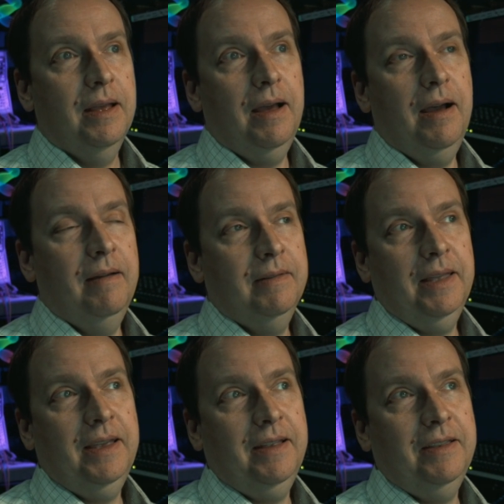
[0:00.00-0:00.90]
uh,
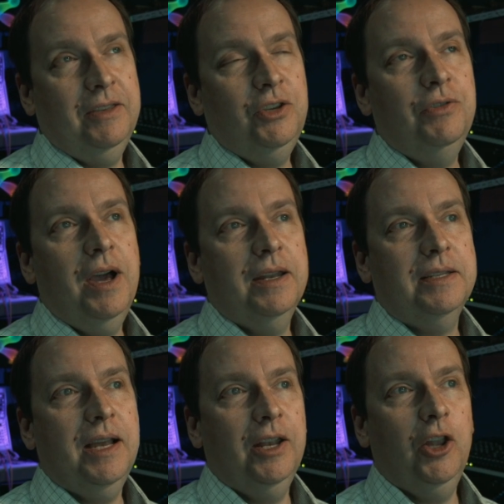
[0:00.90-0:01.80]
like, do you not
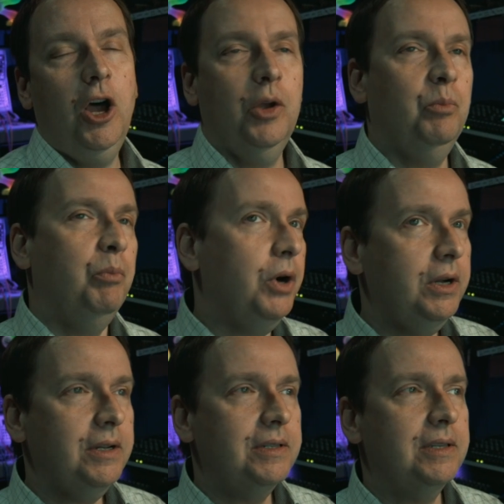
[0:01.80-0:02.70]
assign long
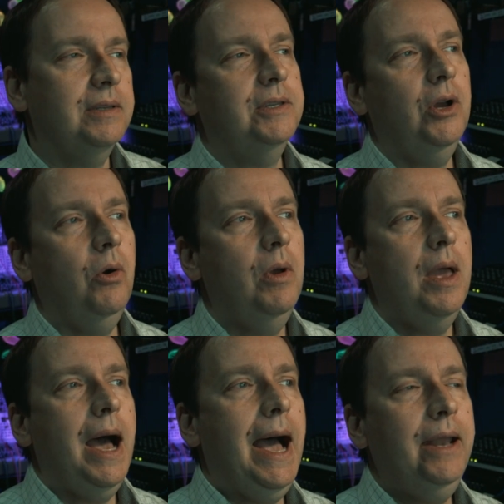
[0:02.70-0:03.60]
books? So
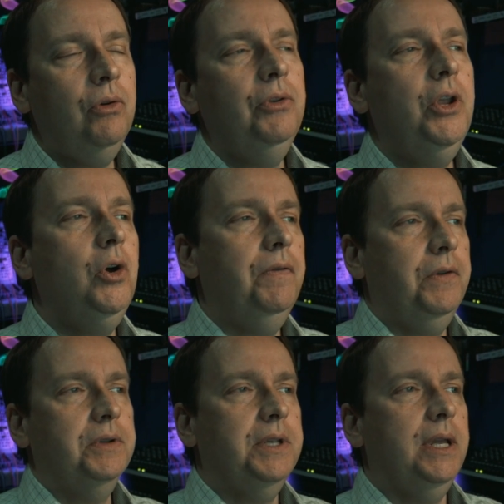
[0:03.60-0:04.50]
I don't know if
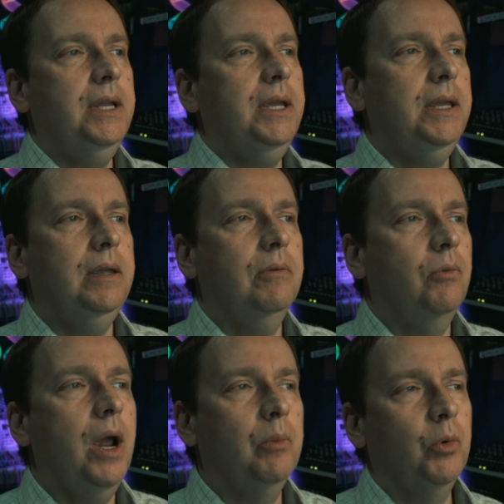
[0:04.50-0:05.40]
there's any
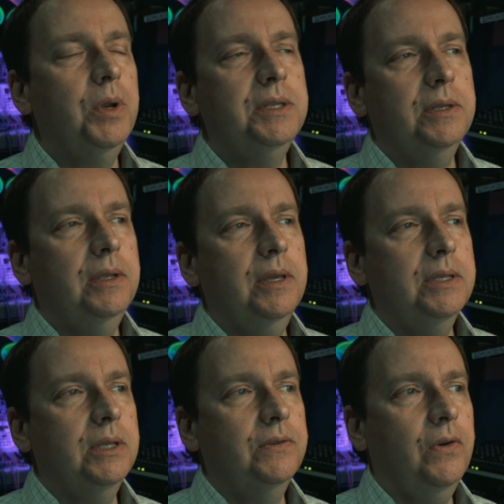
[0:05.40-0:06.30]
rhyme or reason to
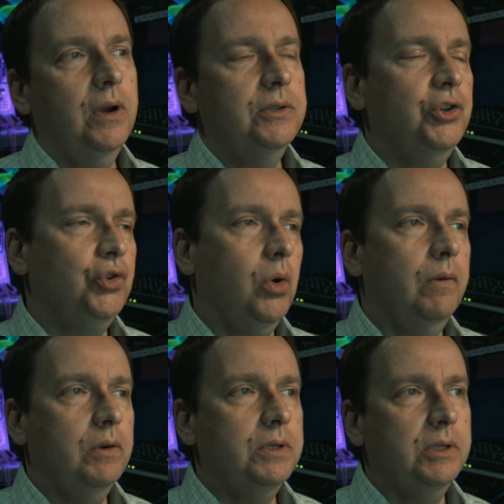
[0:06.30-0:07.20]
this as far as a
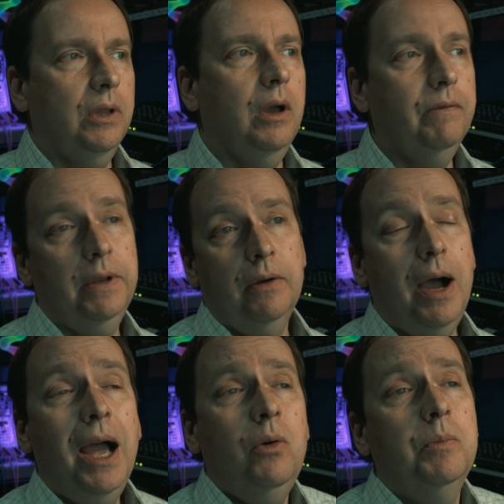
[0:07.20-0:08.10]
short versus a long video.
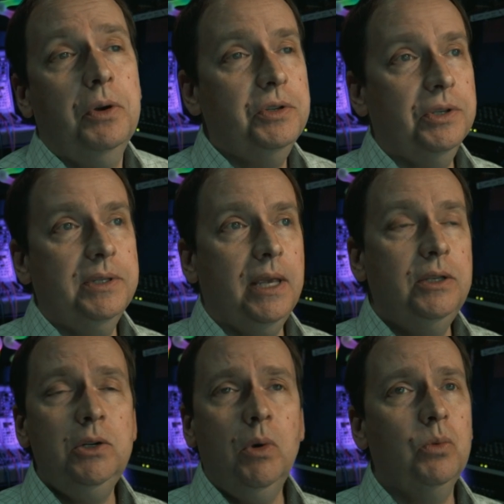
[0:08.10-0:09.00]
I would personally say
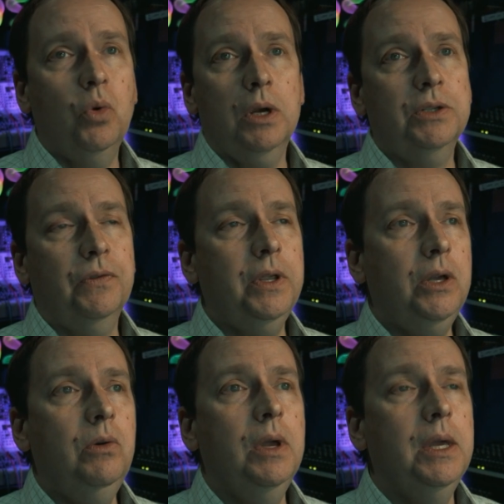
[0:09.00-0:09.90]
do what works for you,